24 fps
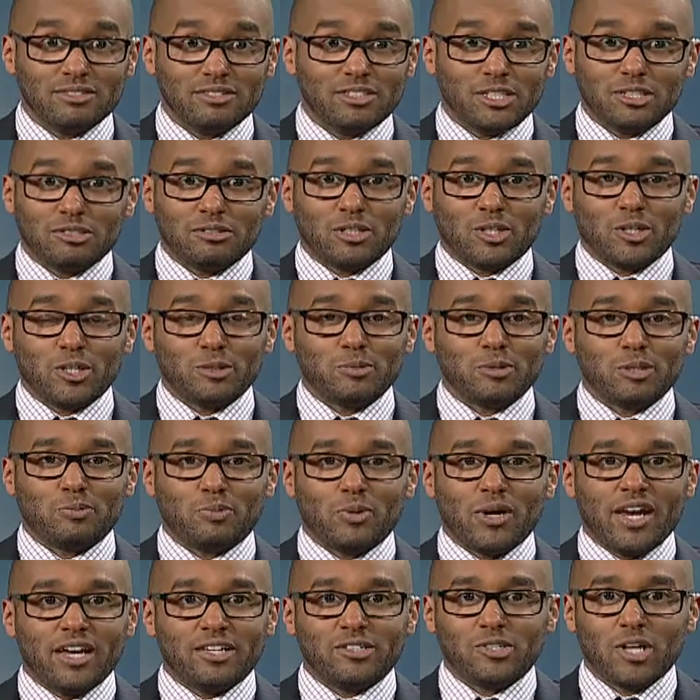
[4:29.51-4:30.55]
Just the Christmas
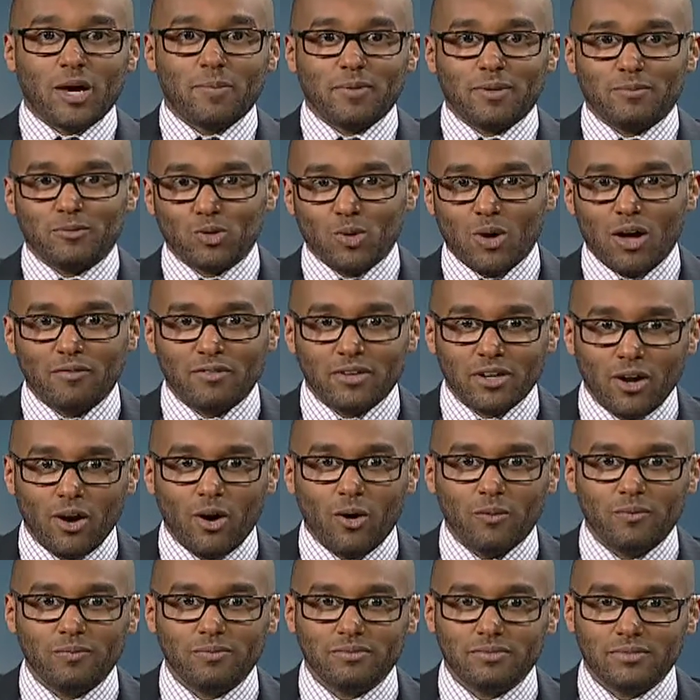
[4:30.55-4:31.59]
break, stopping 12 and
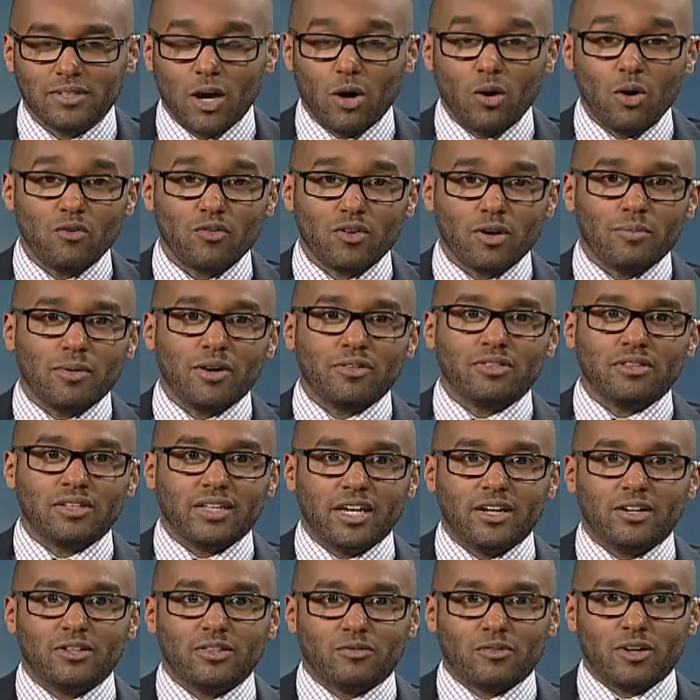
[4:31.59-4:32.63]
0. Now, over a month
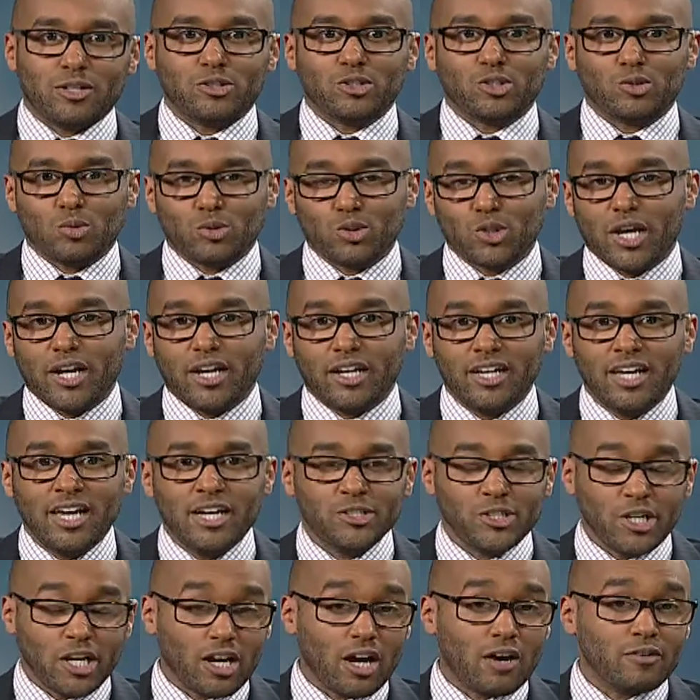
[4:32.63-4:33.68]
later, the Rustlers will try to
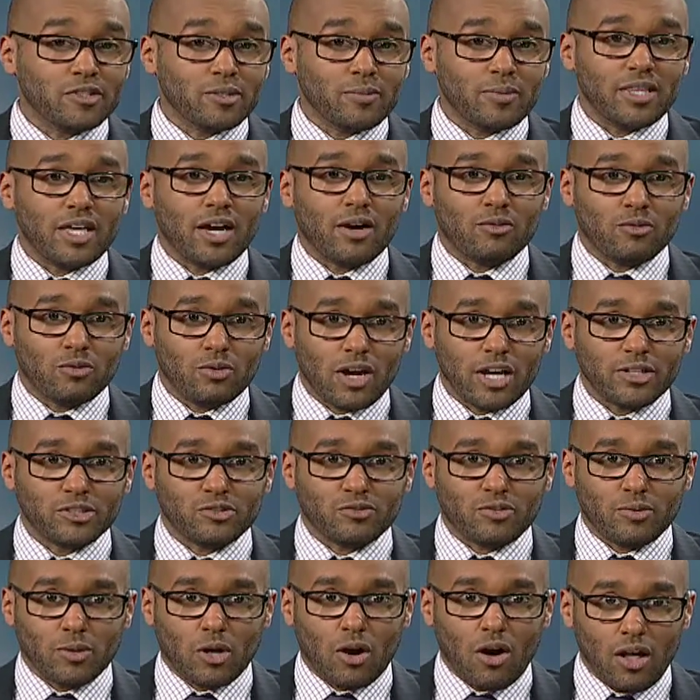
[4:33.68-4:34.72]
shake off some of that rust
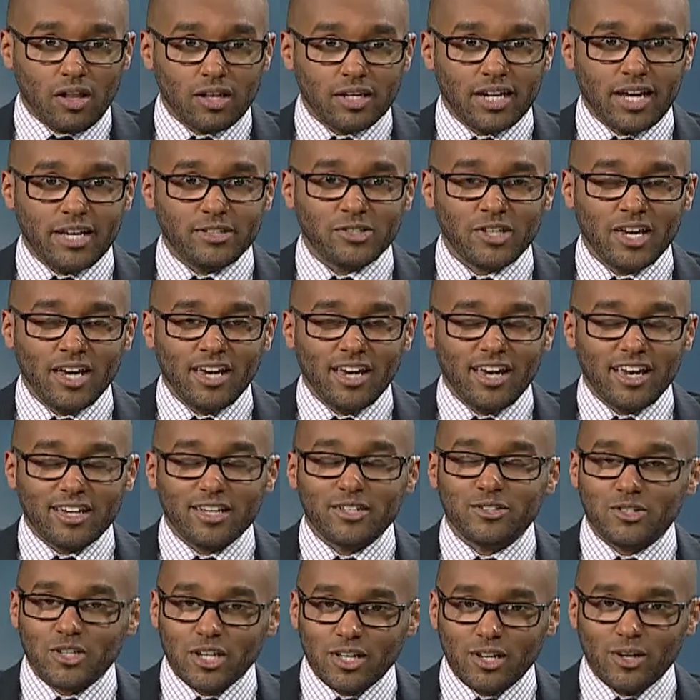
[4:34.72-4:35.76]
from the holidays and
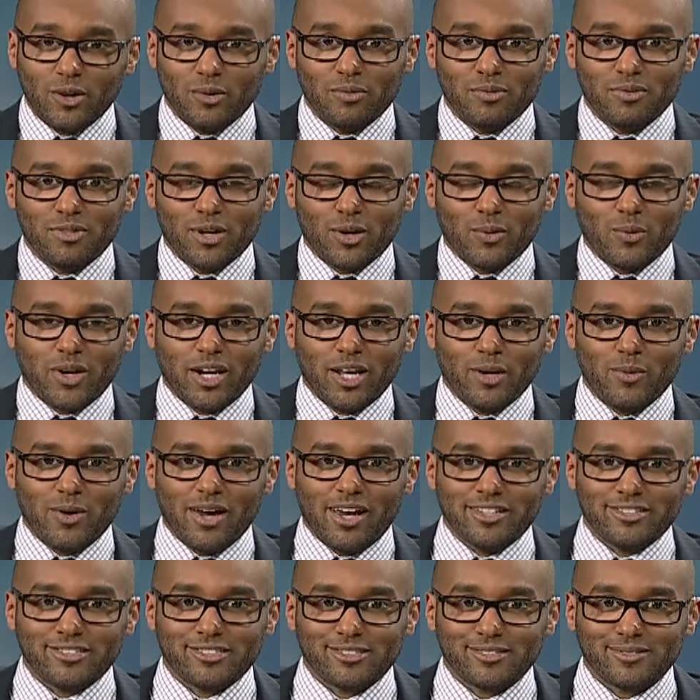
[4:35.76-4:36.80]
continue their winning
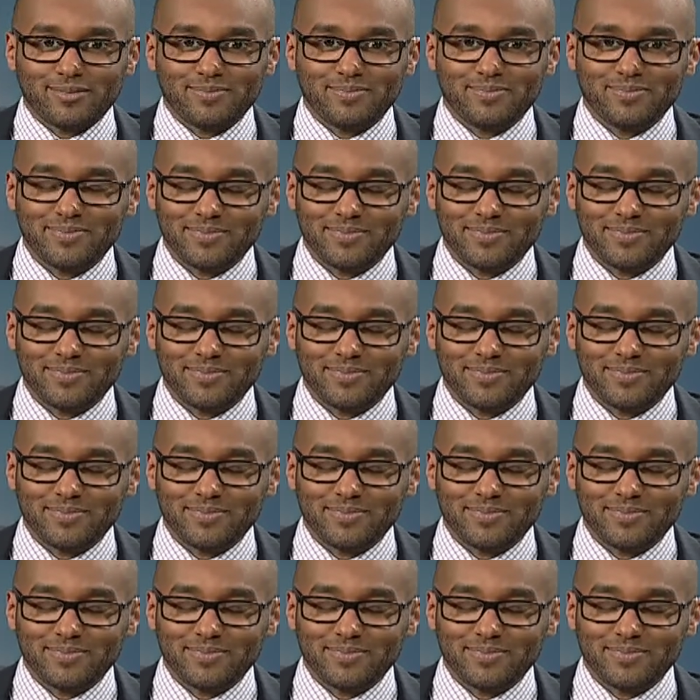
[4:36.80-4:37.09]
ways.